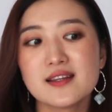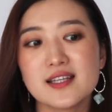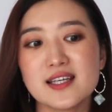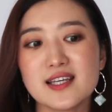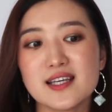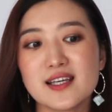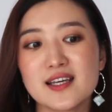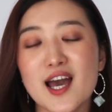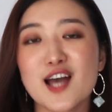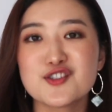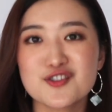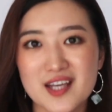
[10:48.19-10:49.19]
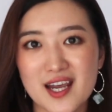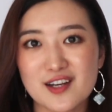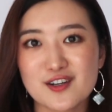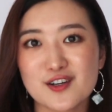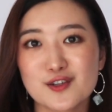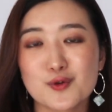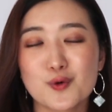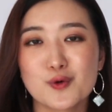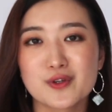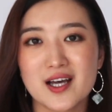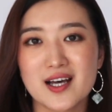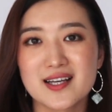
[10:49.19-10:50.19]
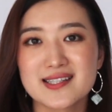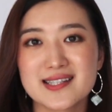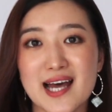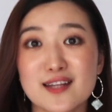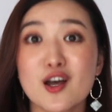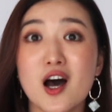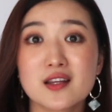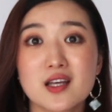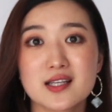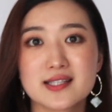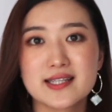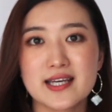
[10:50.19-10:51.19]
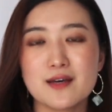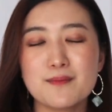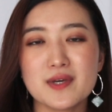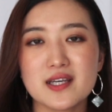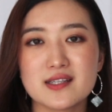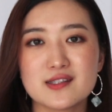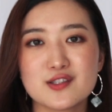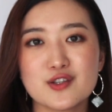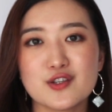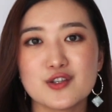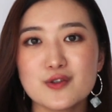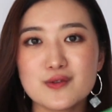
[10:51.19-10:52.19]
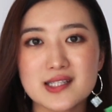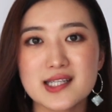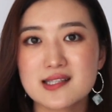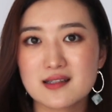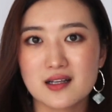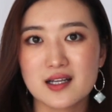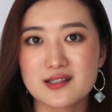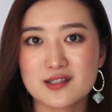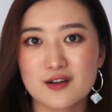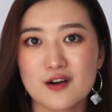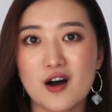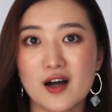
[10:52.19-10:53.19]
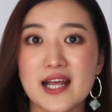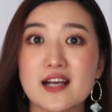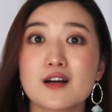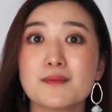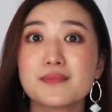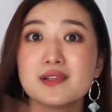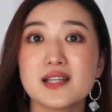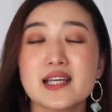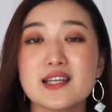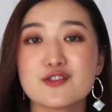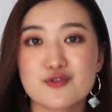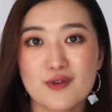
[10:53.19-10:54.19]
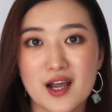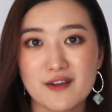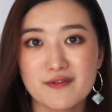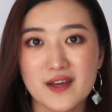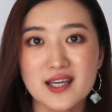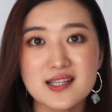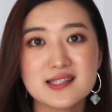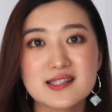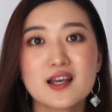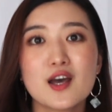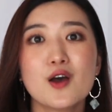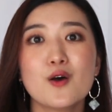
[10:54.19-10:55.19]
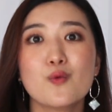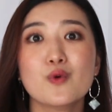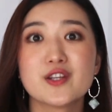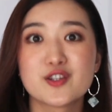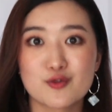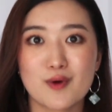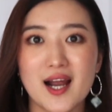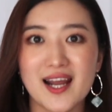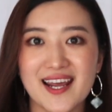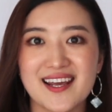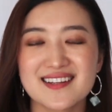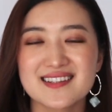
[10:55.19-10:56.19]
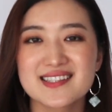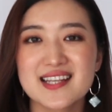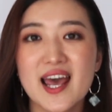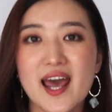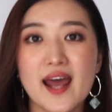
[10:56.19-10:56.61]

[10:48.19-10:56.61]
the educator told us that Tata's tip is to use this cleanser on a complete dry face with dry hands.